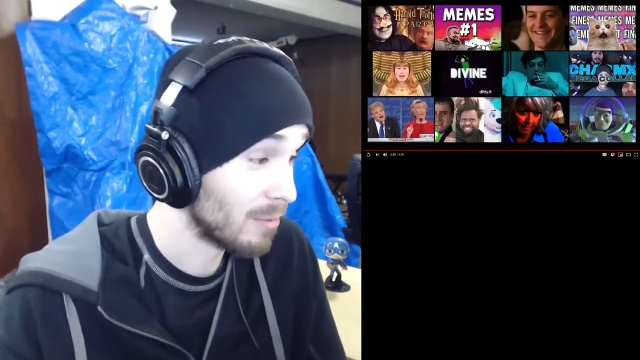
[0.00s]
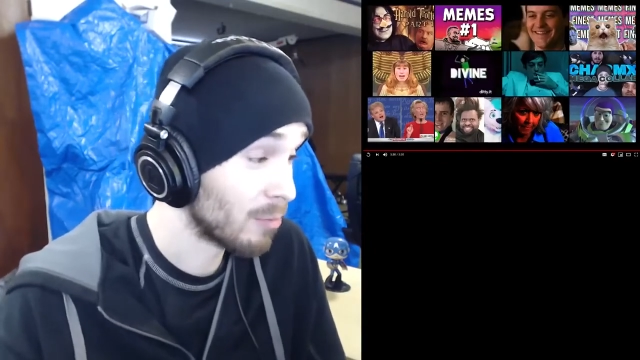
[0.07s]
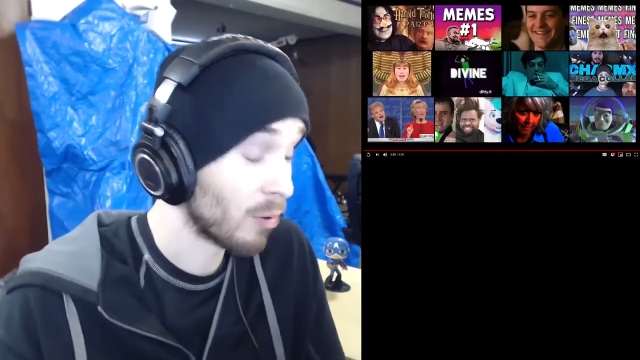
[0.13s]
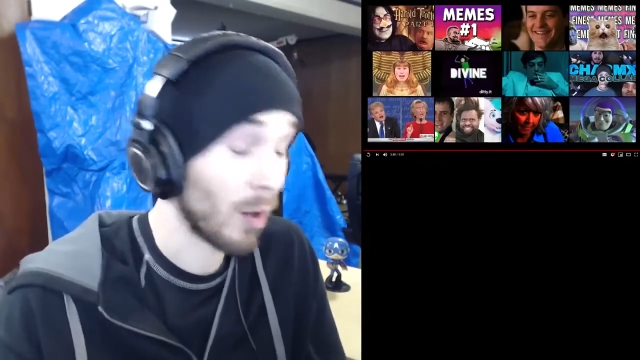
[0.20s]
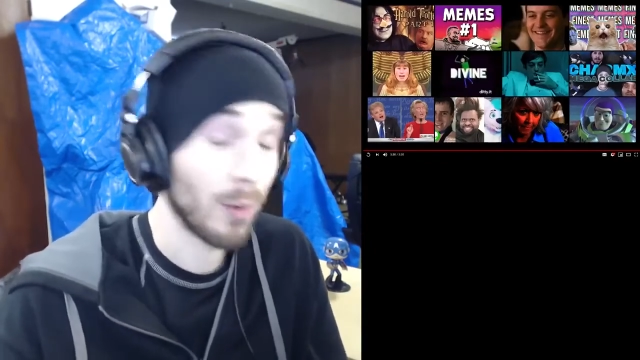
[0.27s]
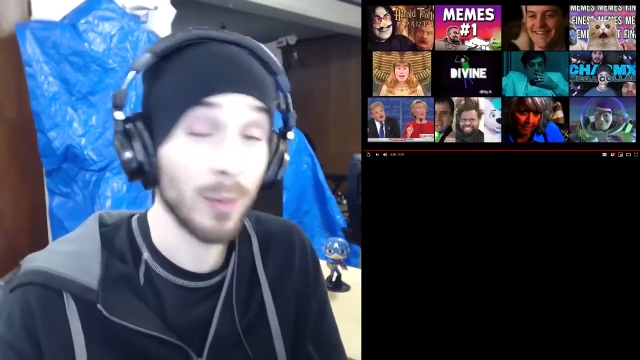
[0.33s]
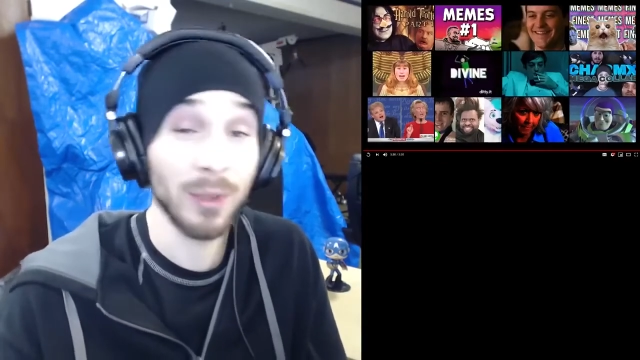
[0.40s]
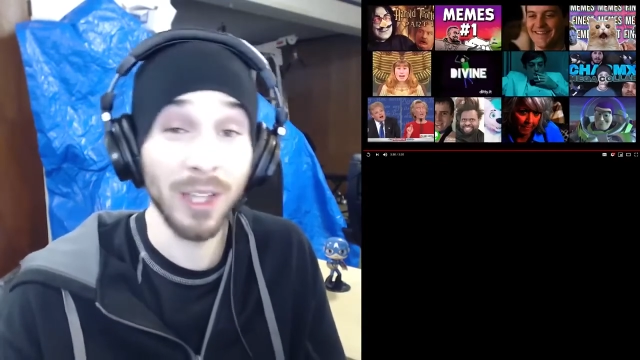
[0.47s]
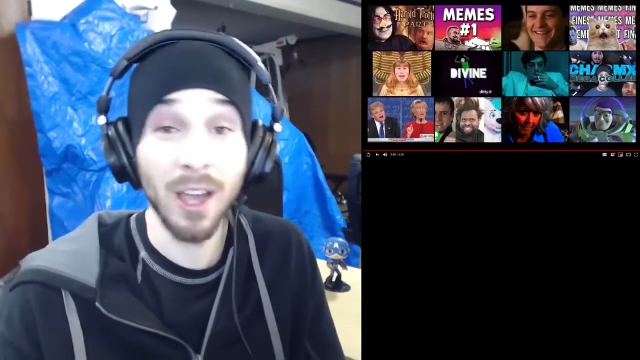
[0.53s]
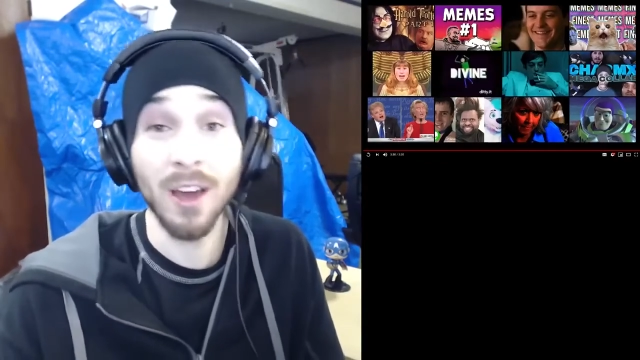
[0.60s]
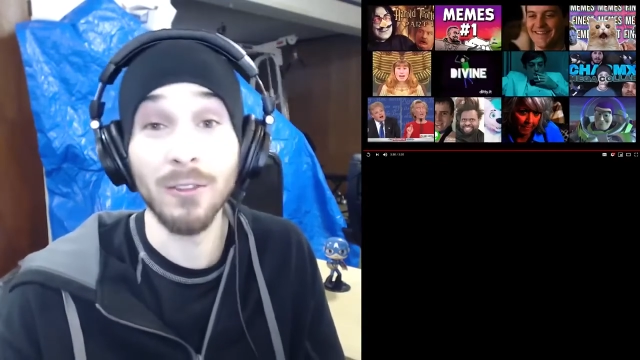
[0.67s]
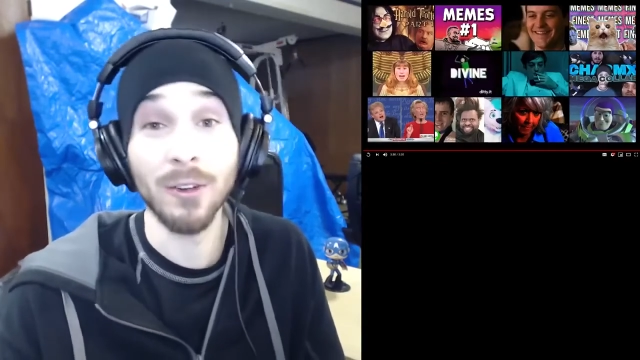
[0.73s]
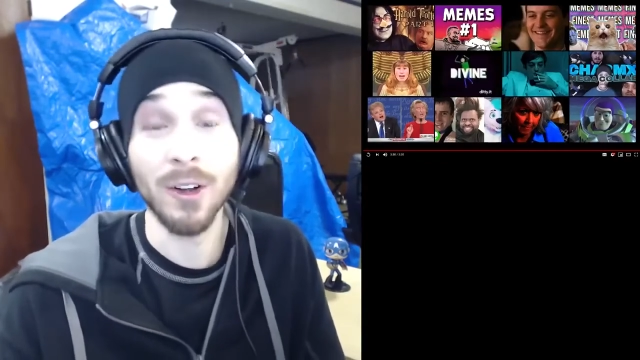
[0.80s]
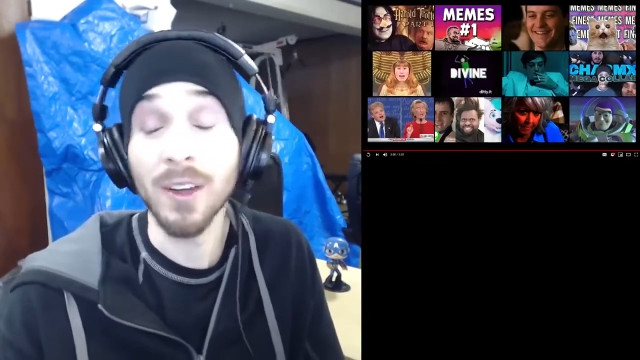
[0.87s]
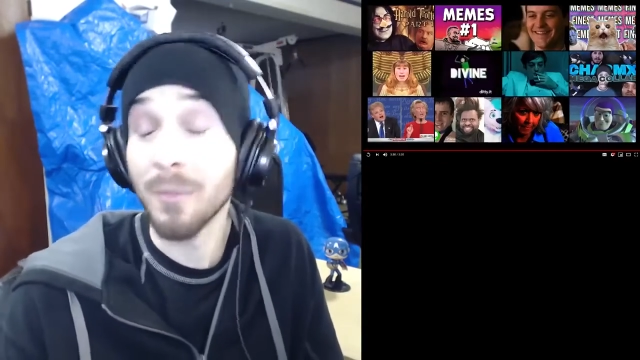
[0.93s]
probably
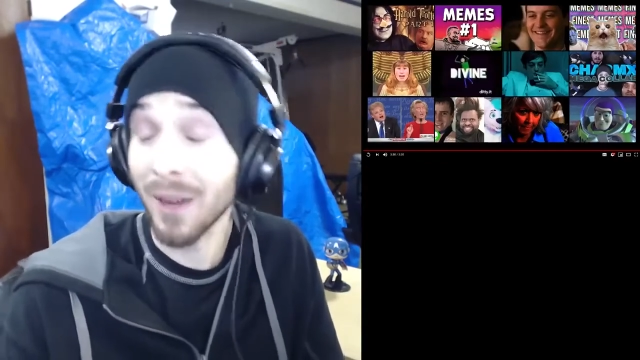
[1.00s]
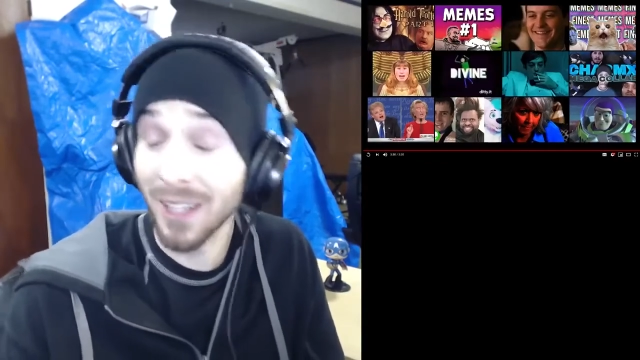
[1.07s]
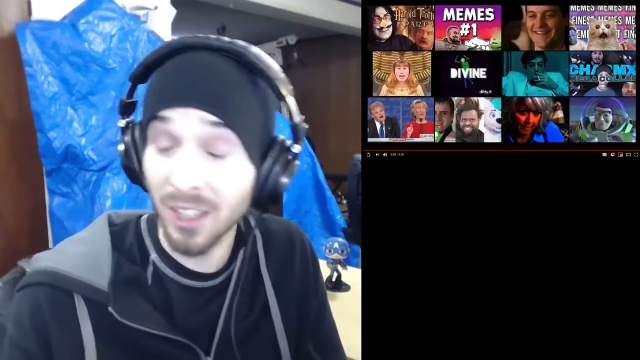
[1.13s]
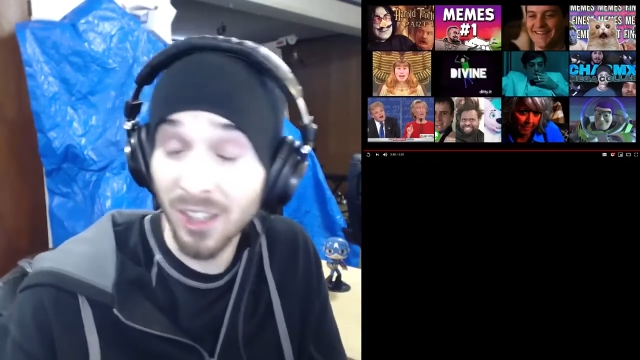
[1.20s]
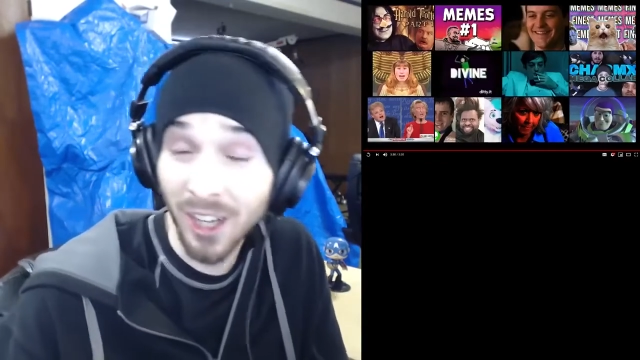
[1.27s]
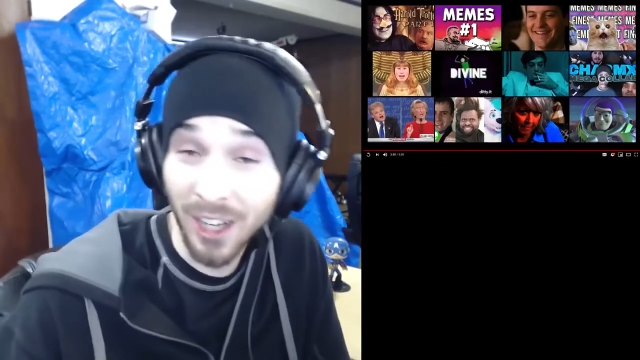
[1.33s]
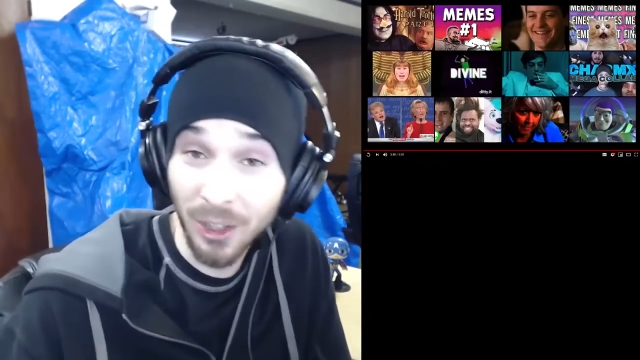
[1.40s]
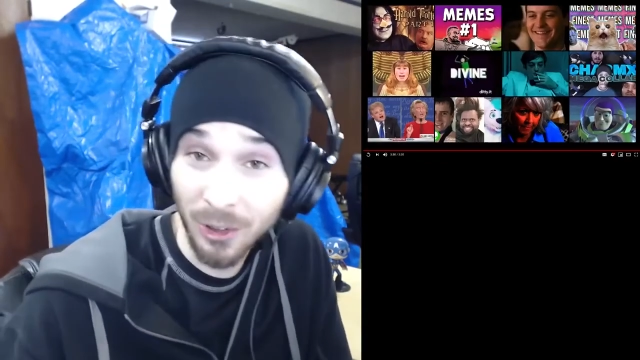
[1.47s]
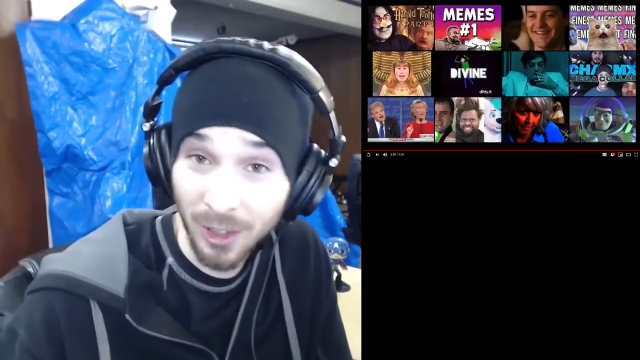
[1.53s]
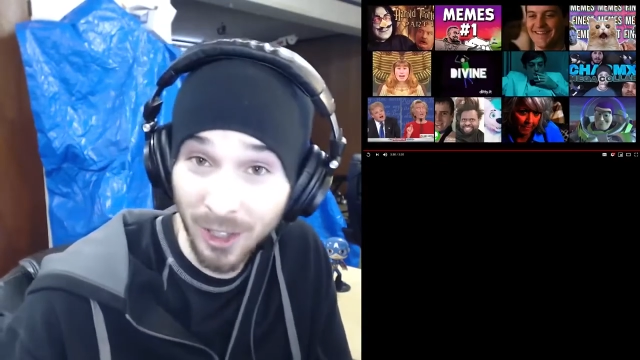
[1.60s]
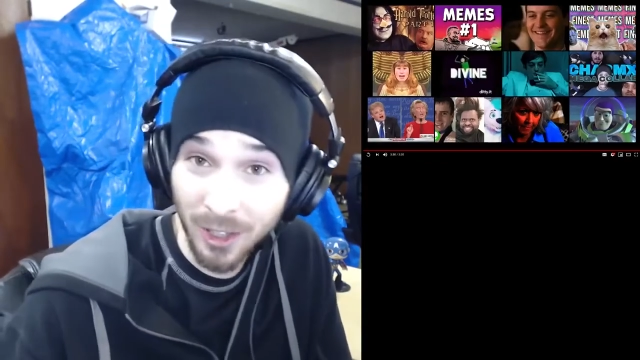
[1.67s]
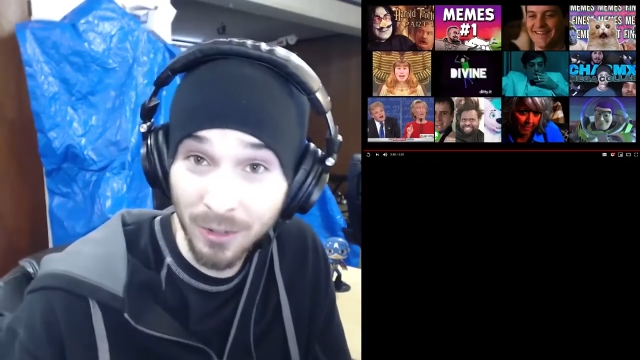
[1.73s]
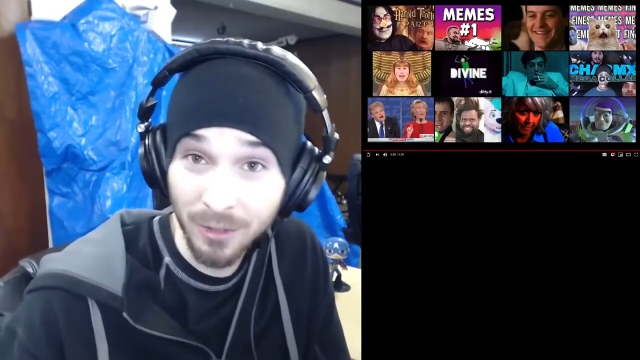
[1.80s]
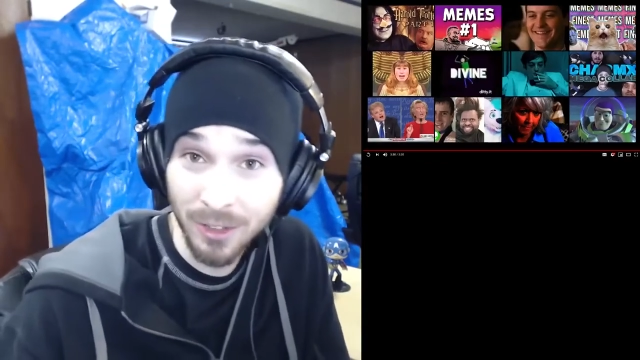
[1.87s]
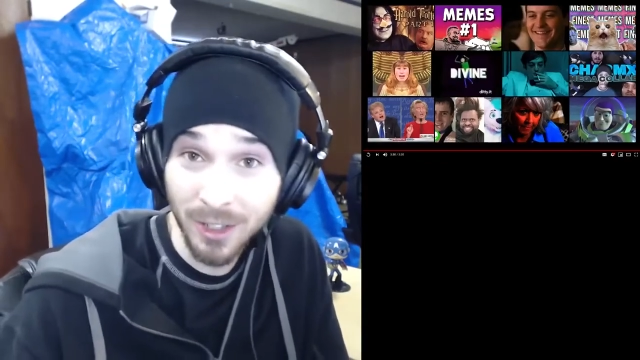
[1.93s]
ever in my entire
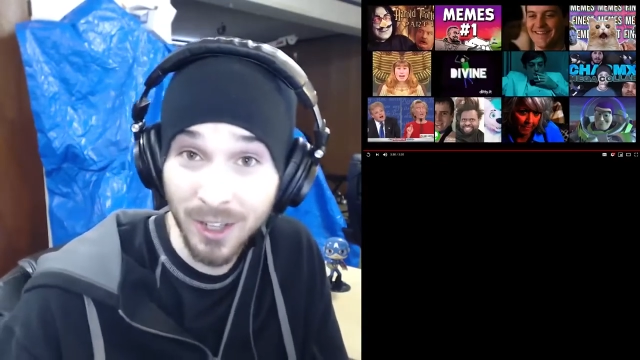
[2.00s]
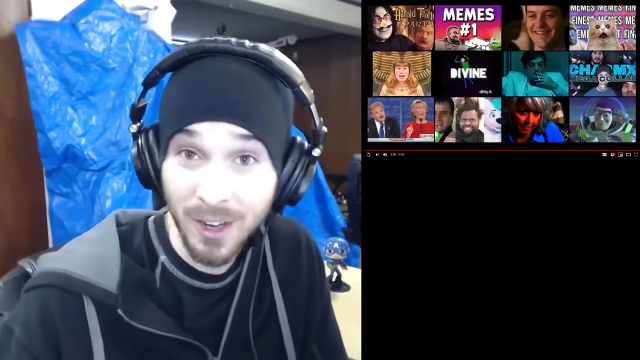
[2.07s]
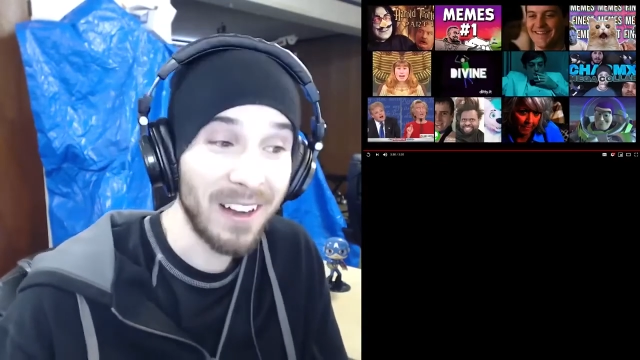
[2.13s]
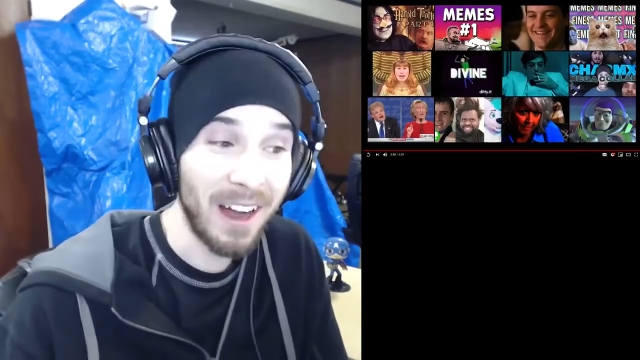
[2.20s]
life.